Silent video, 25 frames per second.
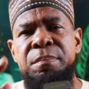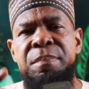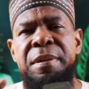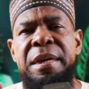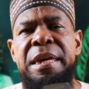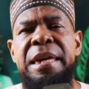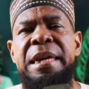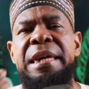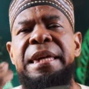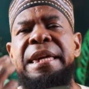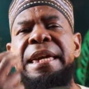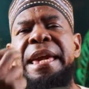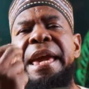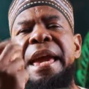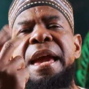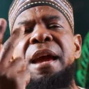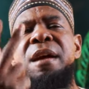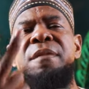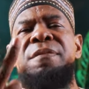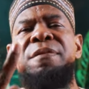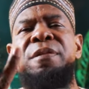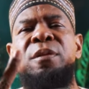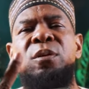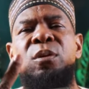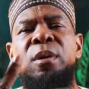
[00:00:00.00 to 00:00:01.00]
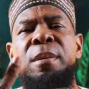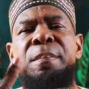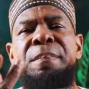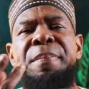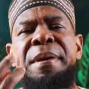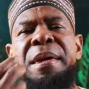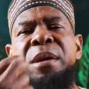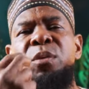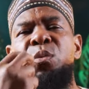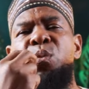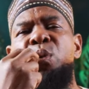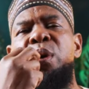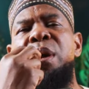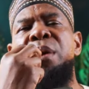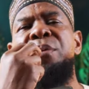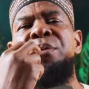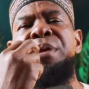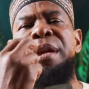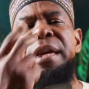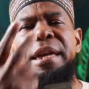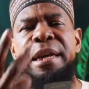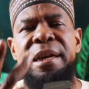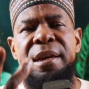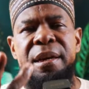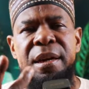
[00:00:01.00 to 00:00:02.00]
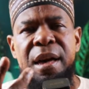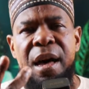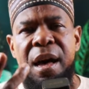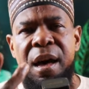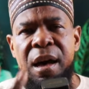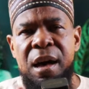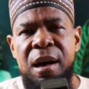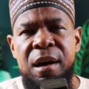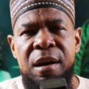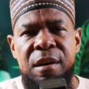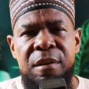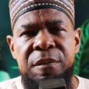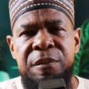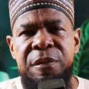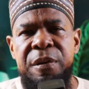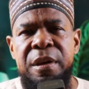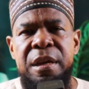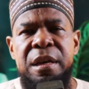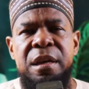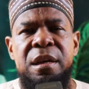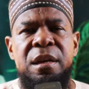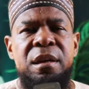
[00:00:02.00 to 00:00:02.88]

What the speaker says: Be careful and be wary of